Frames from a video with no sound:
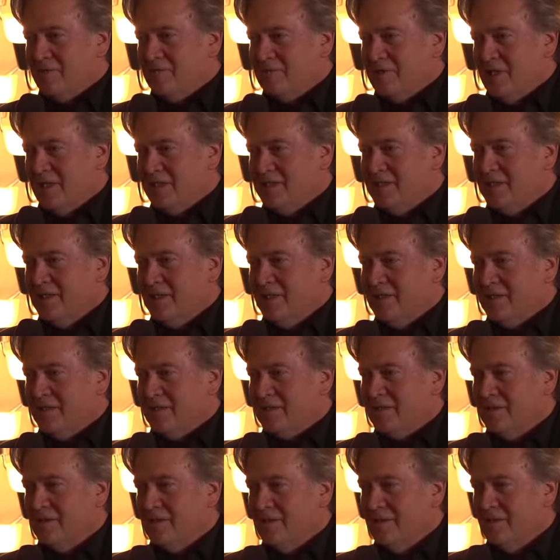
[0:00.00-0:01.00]

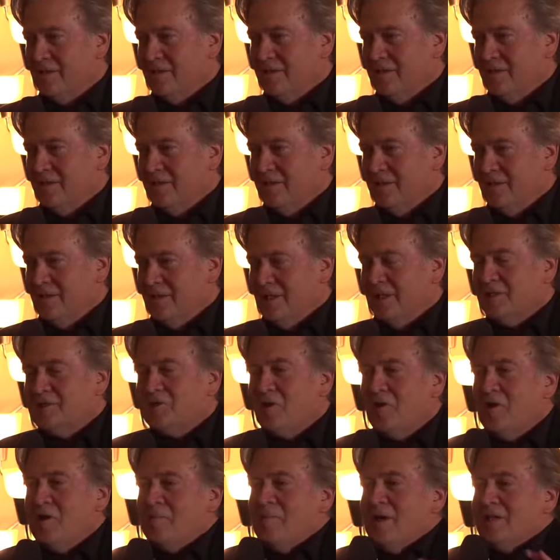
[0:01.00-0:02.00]
19. It's
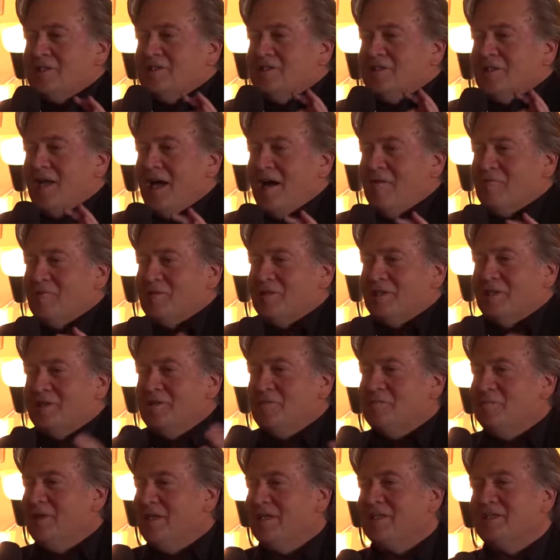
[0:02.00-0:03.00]
all about sovereignty.
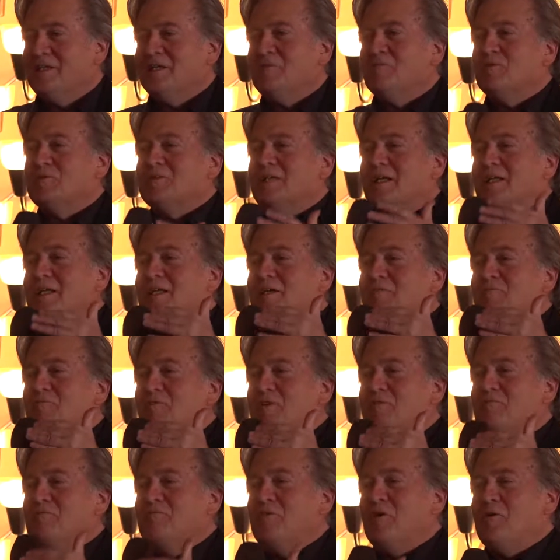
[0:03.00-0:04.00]
The big thing was that if
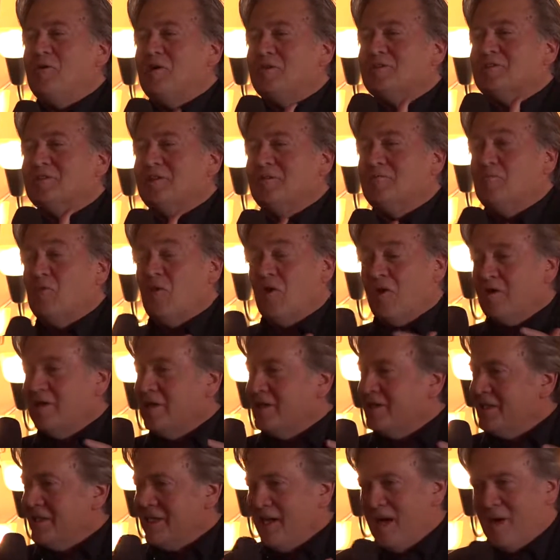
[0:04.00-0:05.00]
we vote ourselves, we're
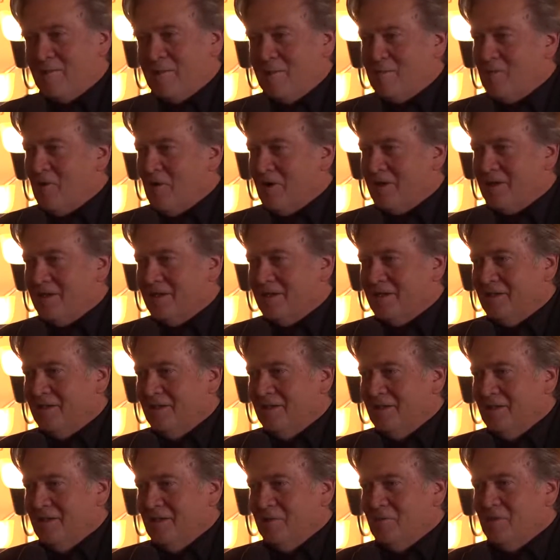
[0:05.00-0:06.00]
already in the common market,
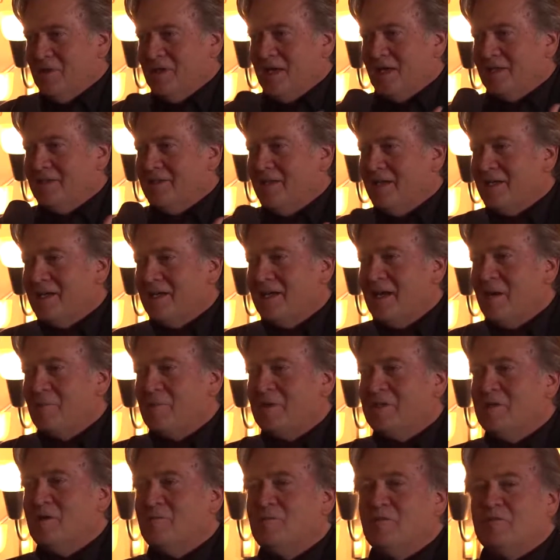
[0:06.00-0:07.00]
we got the
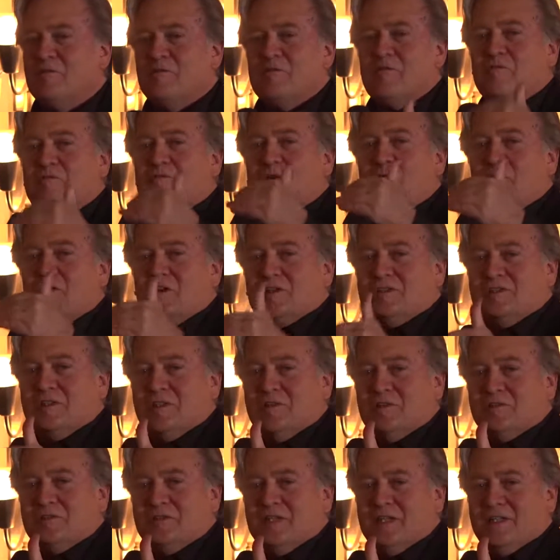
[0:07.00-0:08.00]
economic deal, but if you vote
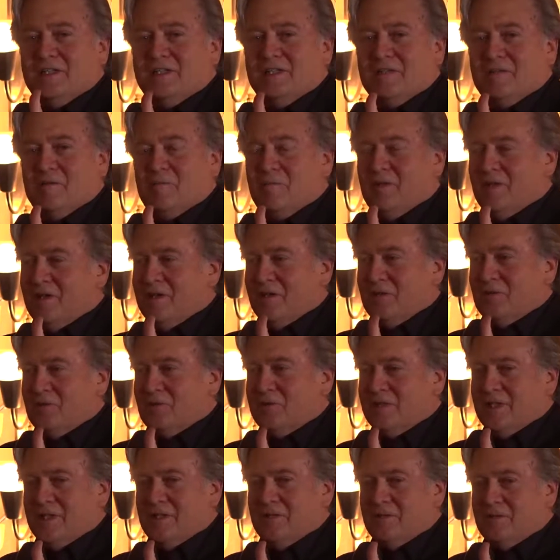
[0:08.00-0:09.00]
ourselves into the political
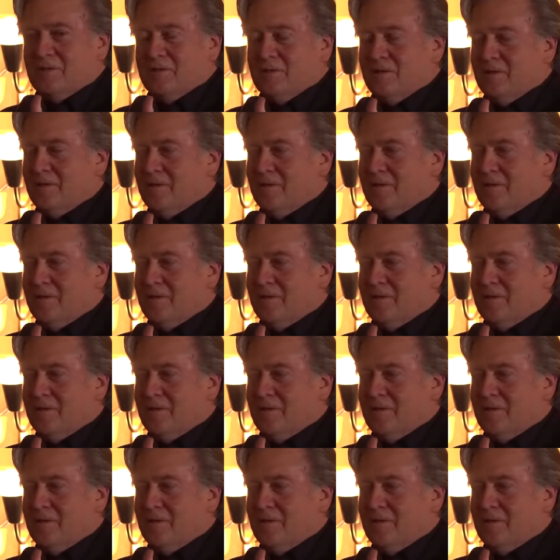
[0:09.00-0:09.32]
deal,